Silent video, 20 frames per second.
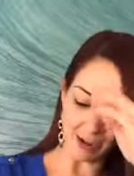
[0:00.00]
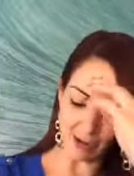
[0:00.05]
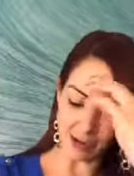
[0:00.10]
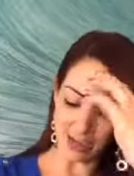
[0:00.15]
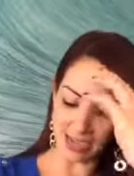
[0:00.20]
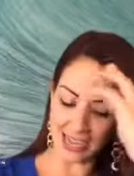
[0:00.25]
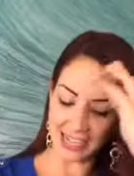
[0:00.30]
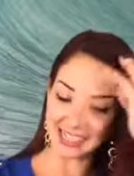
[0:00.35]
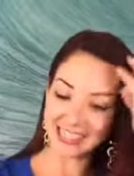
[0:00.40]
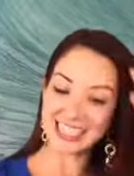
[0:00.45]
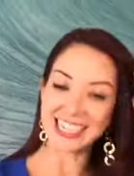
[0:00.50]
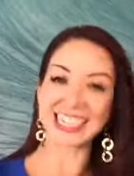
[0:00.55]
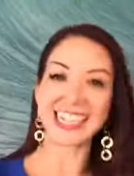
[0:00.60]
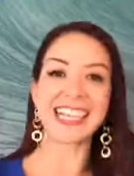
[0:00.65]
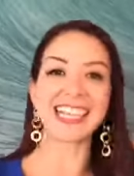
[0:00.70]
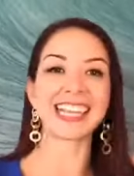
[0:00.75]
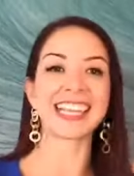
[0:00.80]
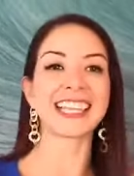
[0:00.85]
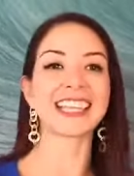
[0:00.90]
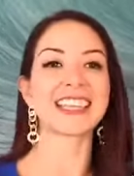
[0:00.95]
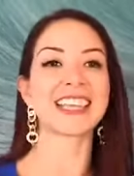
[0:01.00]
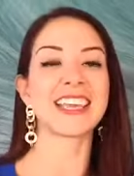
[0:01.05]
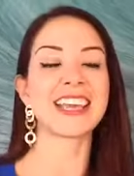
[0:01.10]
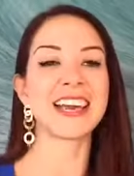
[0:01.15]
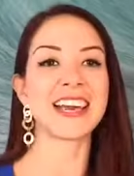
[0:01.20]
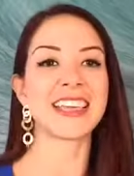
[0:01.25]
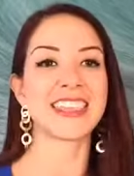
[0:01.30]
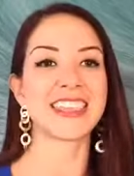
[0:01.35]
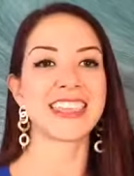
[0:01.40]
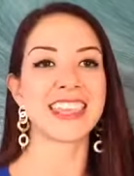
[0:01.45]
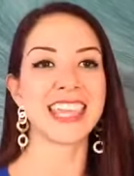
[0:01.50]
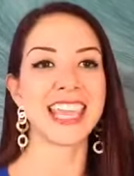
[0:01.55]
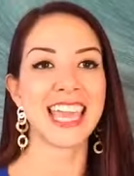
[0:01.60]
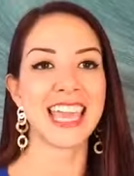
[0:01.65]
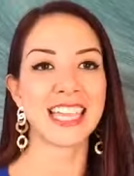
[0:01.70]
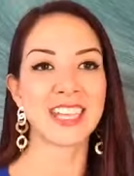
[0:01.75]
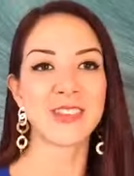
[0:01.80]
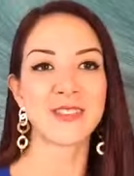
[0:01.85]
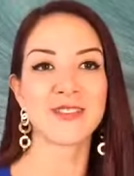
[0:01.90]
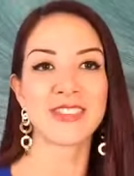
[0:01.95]
I will add the link at the
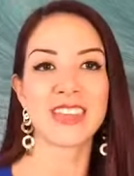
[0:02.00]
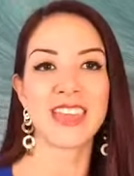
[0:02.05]
end